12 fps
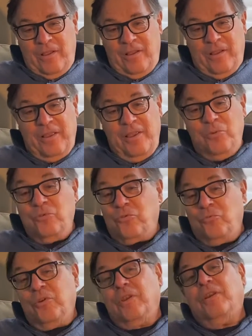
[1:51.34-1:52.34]
he was
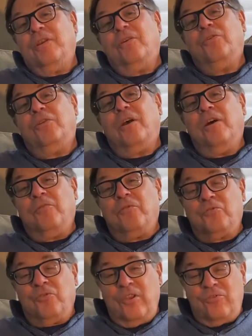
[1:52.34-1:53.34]
a really good
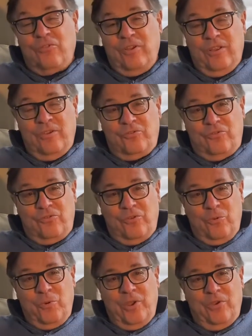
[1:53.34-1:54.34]
conversationalist, so
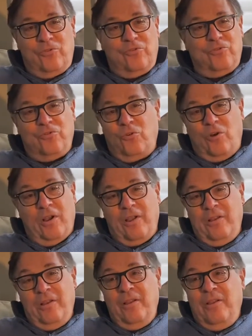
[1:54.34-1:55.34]
we could just talk,
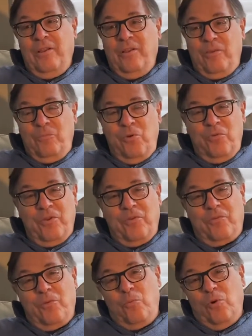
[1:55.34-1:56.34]
moving
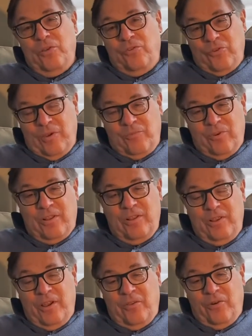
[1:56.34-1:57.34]
from one subject to
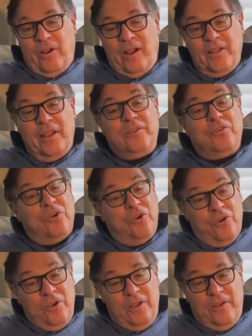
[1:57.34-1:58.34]
the other. I like to
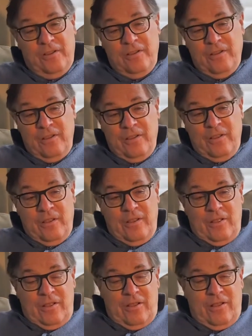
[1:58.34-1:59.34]
cook.
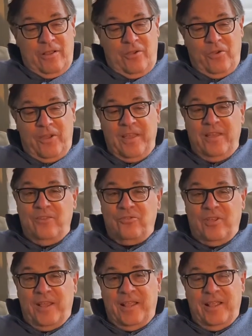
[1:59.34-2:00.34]
Cooking
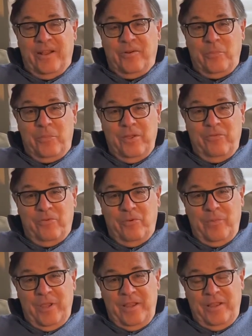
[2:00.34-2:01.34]
is like therapy for
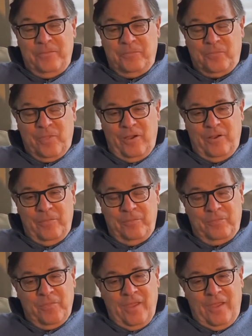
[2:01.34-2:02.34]
me.
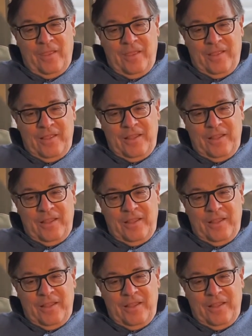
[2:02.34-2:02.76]
Um, the